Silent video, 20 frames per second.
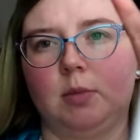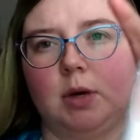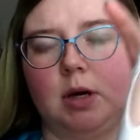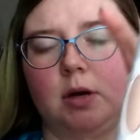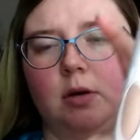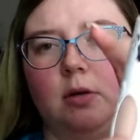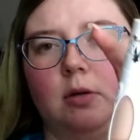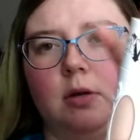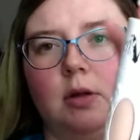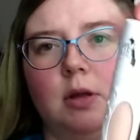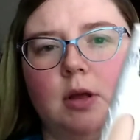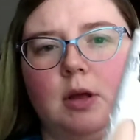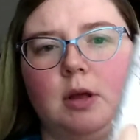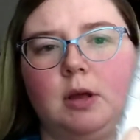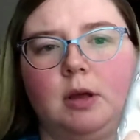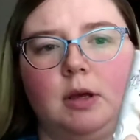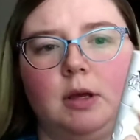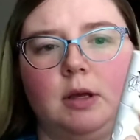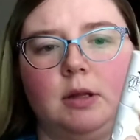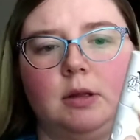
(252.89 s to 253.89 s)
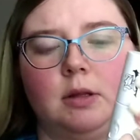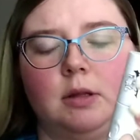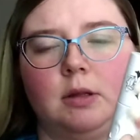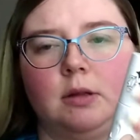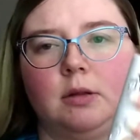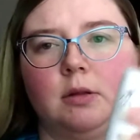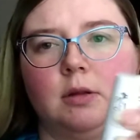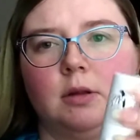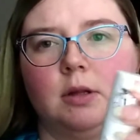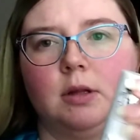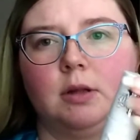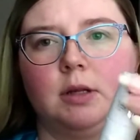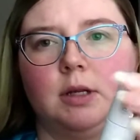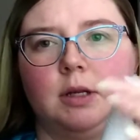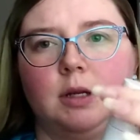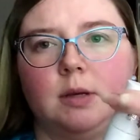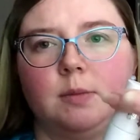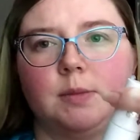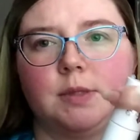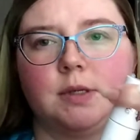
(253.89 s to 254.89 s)
bottle, and then the
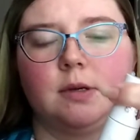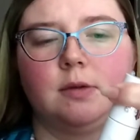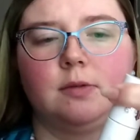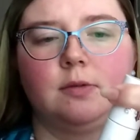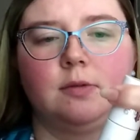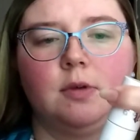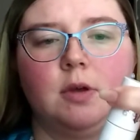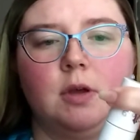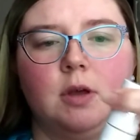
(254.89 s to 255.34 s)
lid comes off,